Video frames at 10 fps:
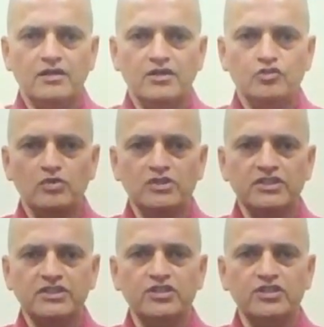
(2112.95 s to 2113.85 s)
you will
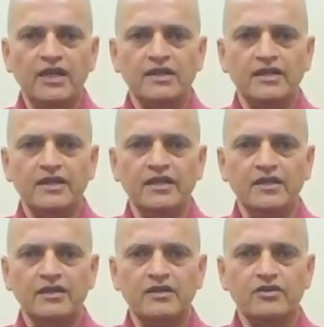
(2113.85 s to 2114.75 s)
just
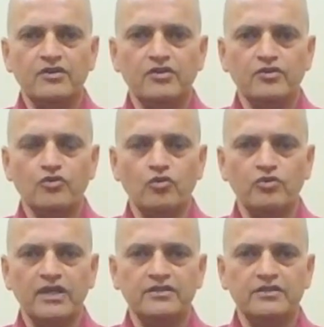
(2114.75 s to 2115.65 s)
gently
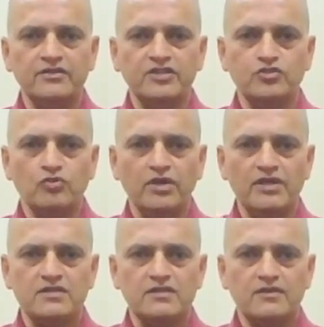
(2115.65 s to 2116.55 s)
rotate the wrist
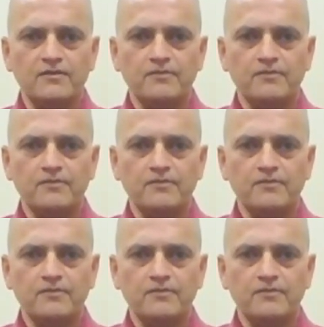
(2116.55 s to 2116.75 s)
joints